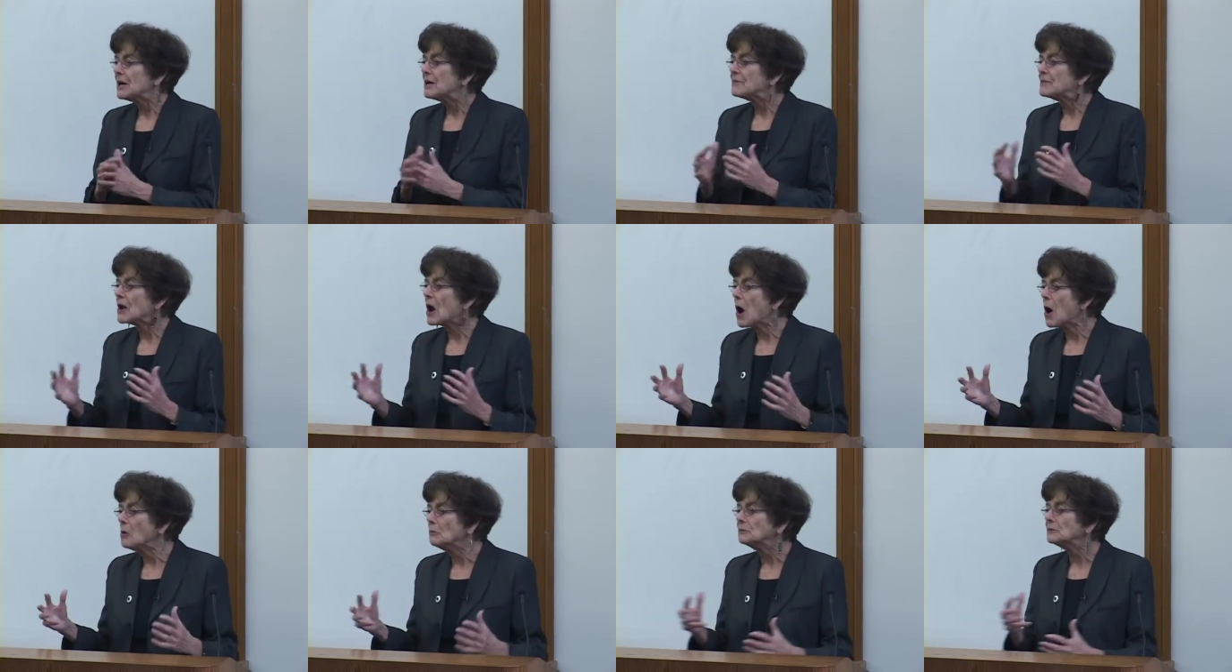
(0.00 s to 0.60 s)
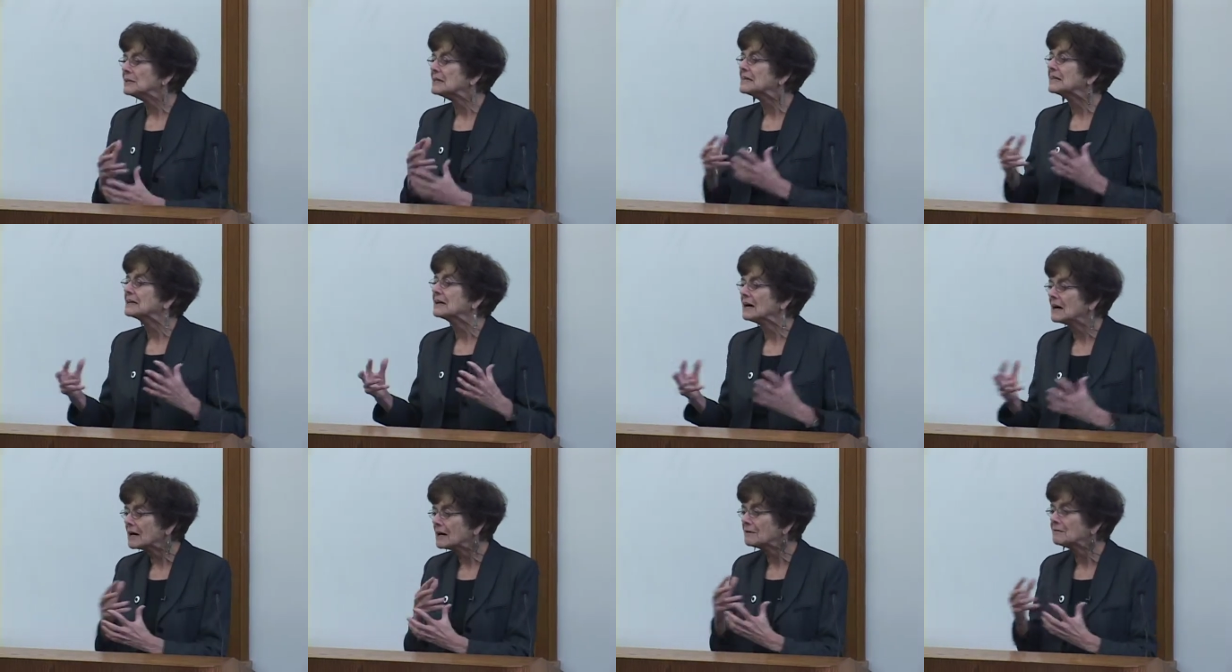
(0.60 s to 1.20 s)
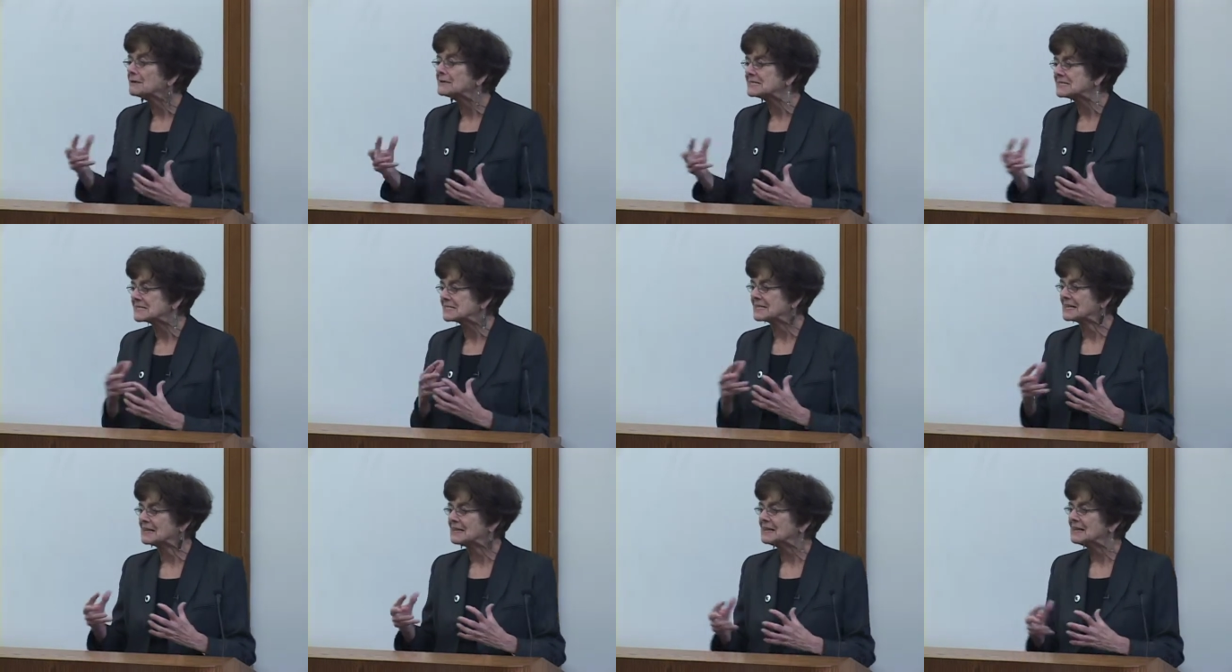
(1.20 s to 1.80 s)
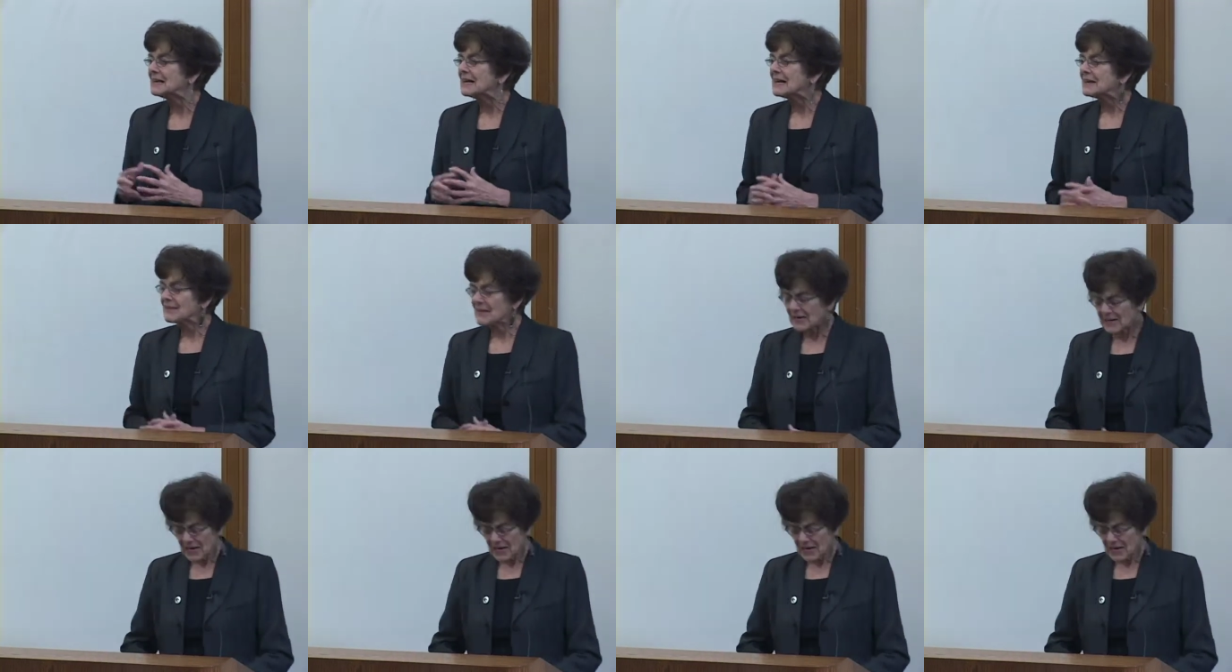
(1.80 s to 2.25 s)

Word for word: the only currency that